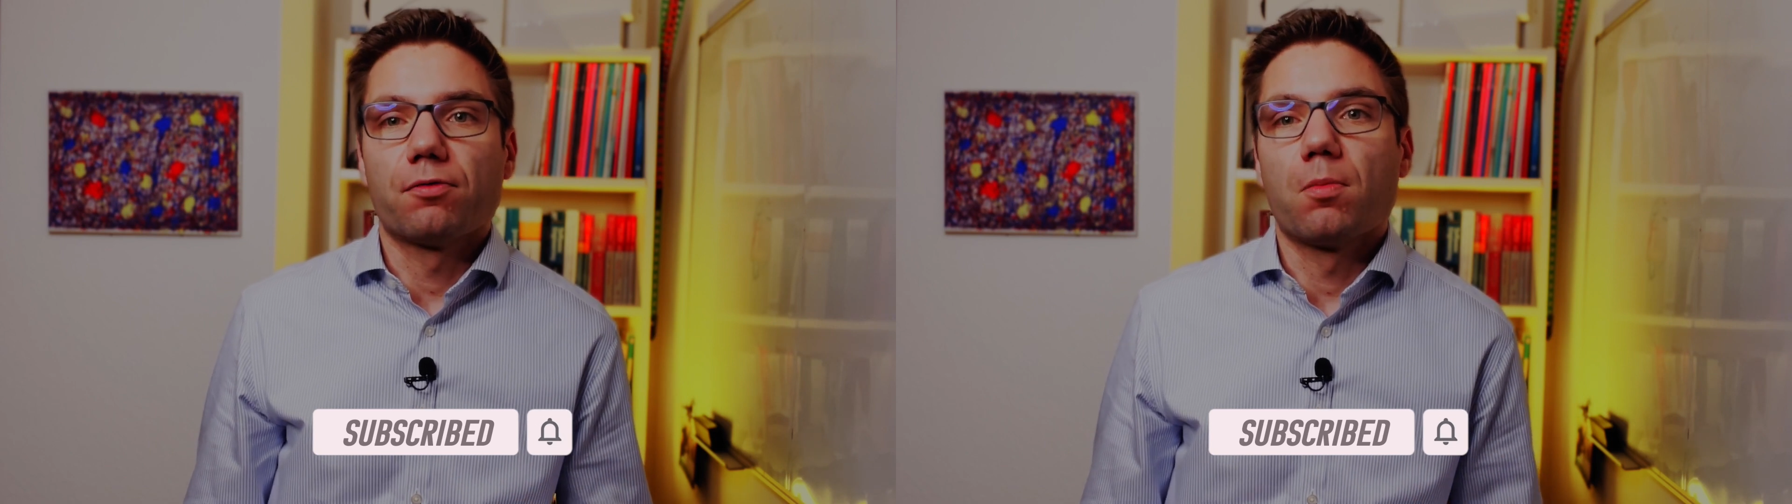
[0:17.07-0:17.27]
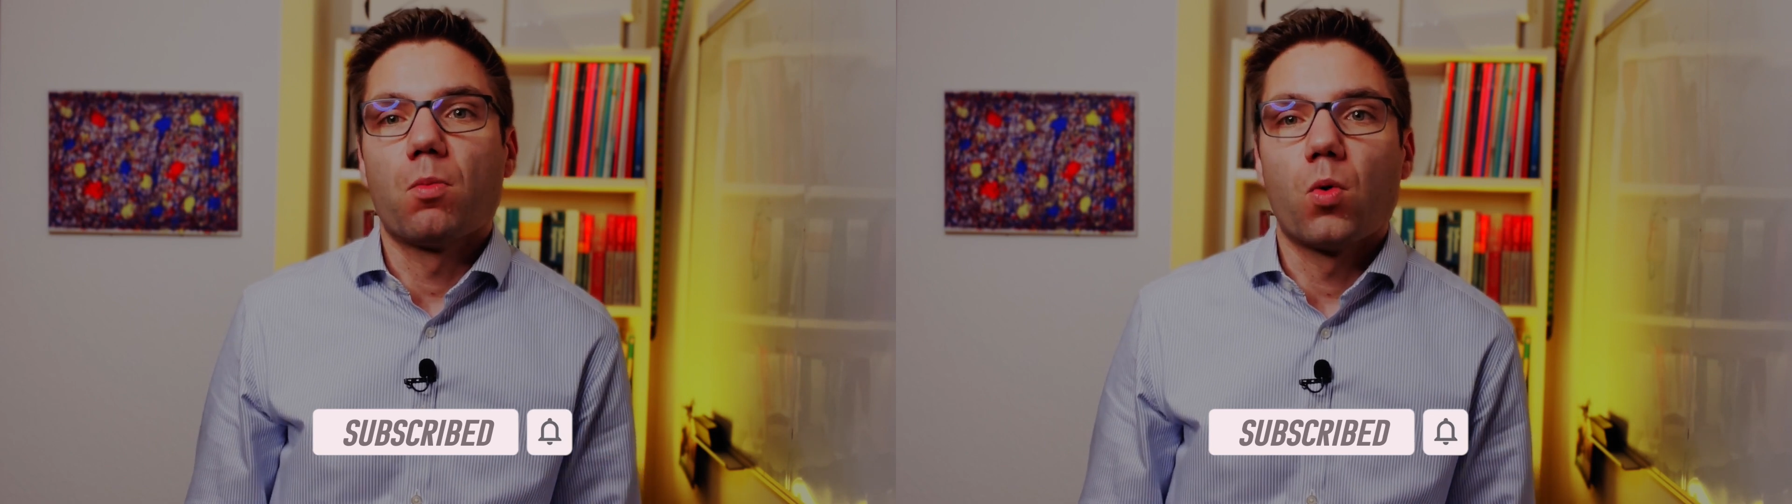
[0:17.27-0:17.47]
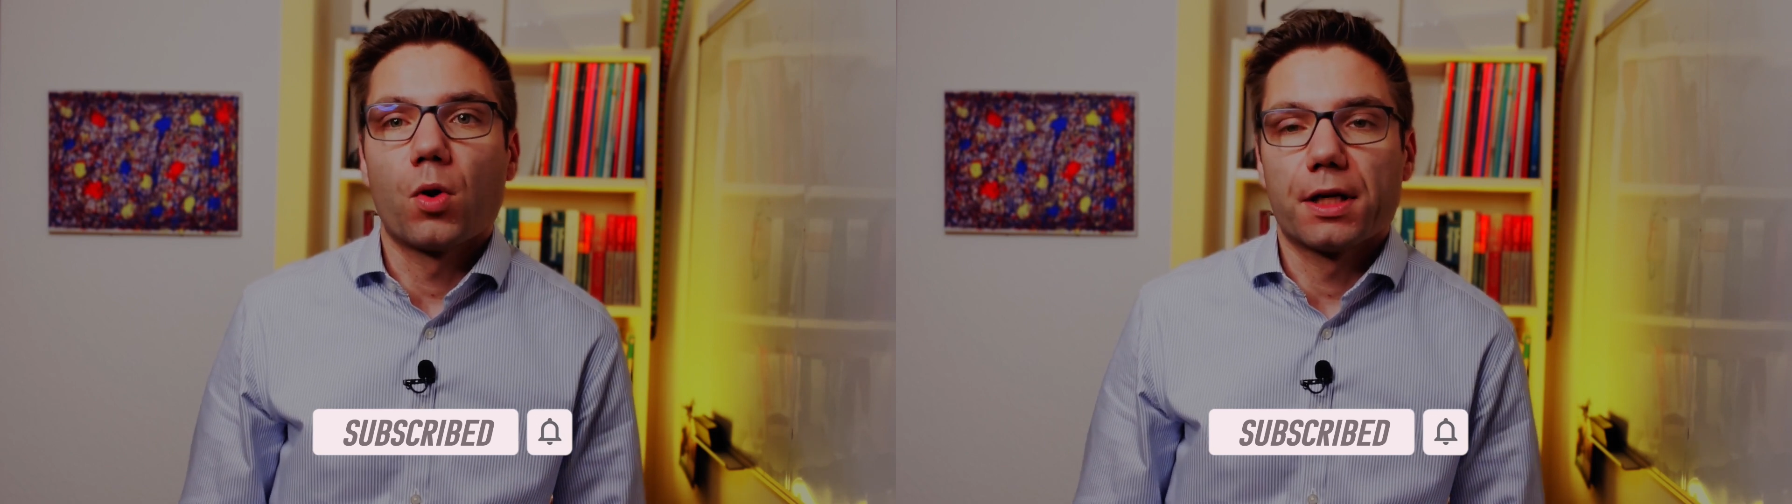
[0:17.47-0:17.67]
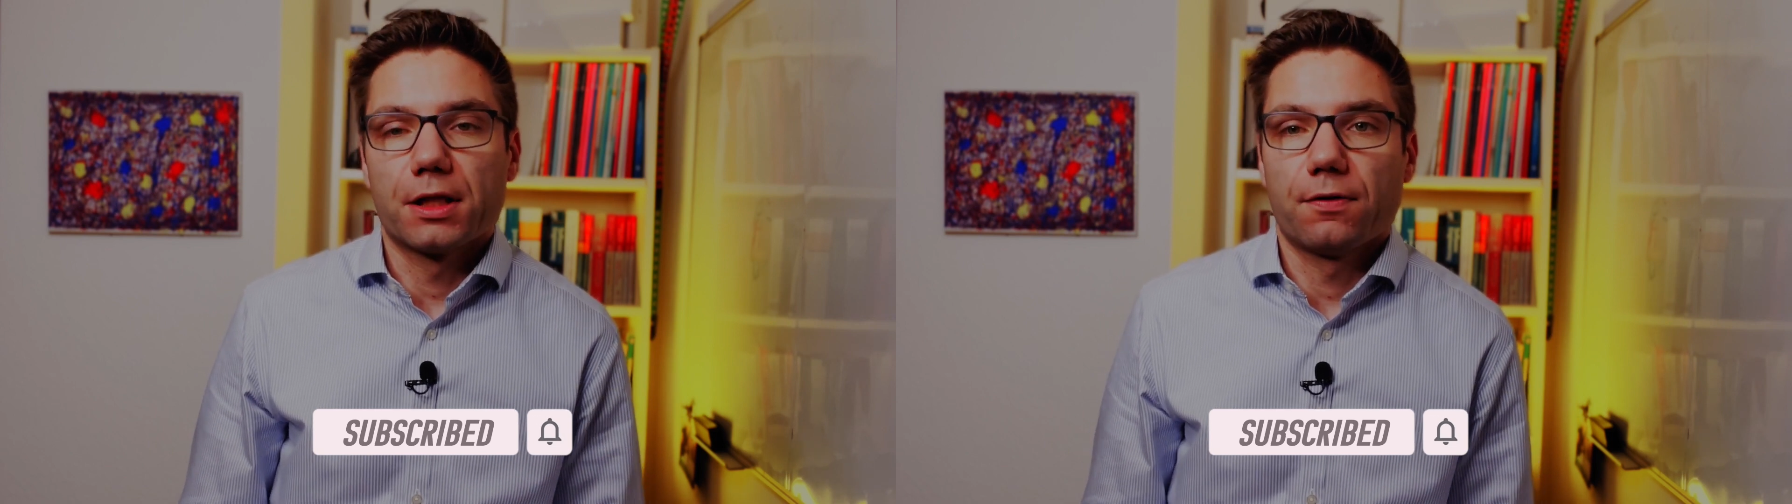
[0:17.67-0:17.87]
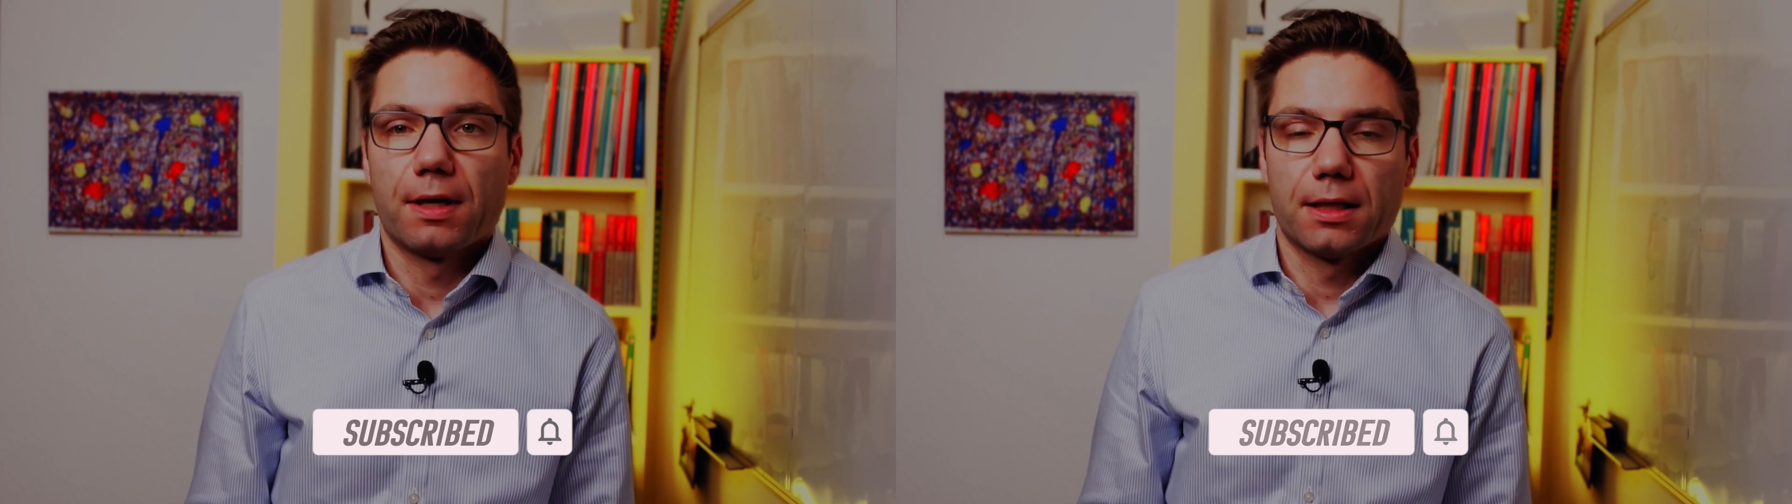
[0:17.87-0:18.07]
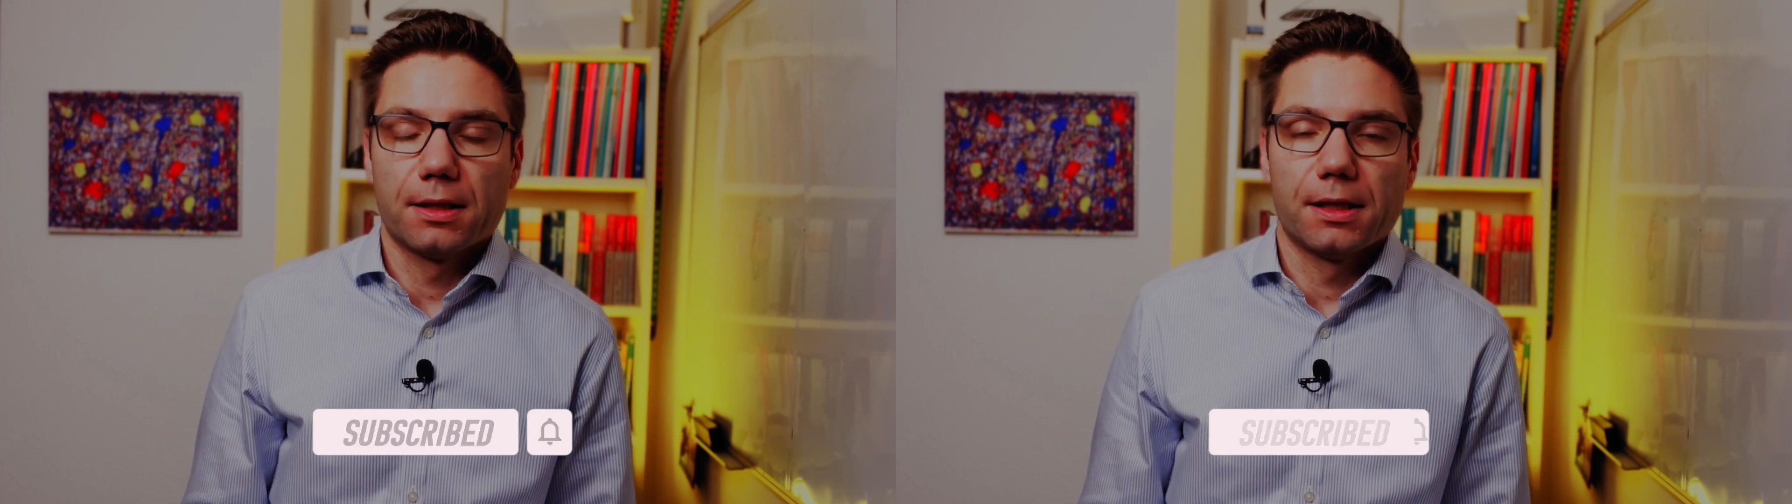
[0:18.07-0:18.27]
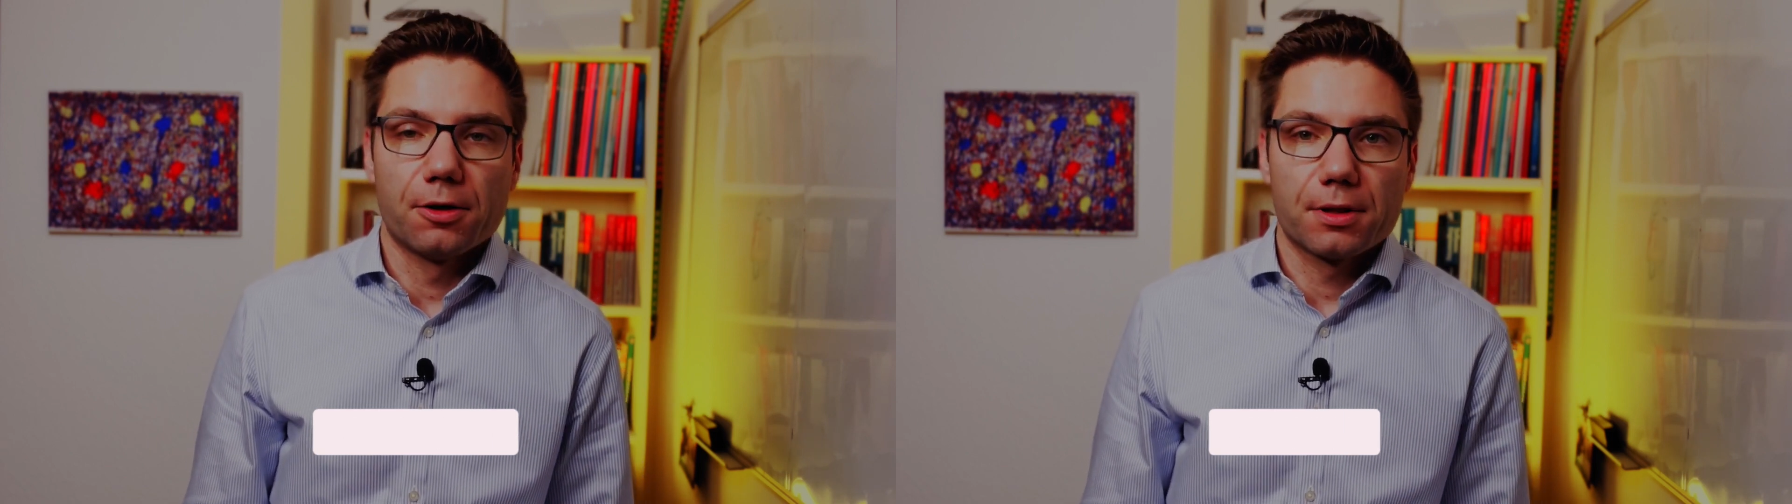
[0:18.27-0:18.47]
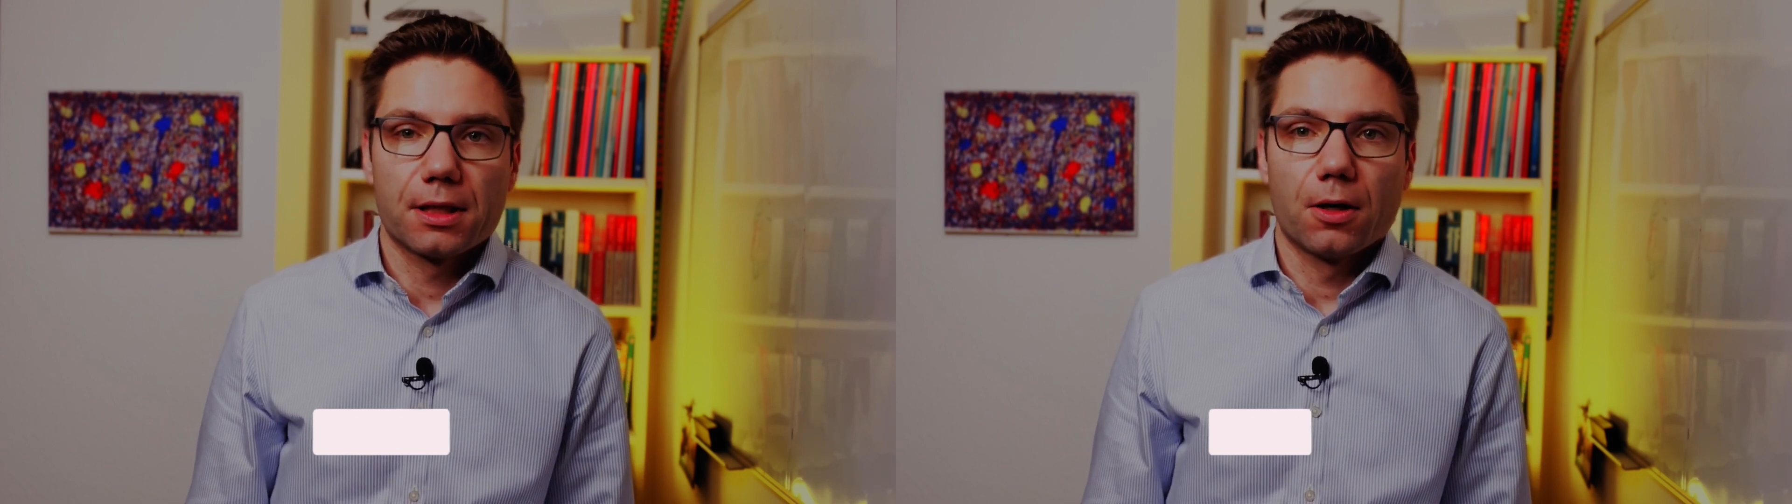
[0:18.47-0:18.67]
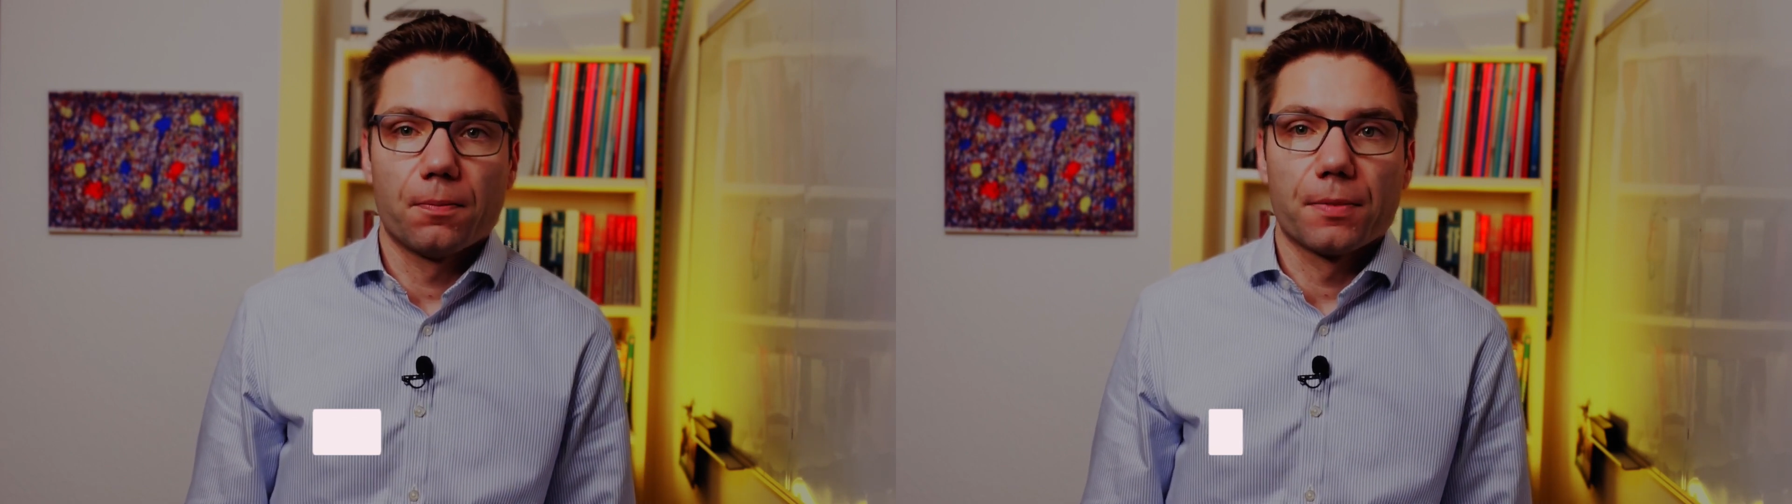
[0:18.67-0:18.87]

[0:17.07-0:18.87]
more than 20 years now.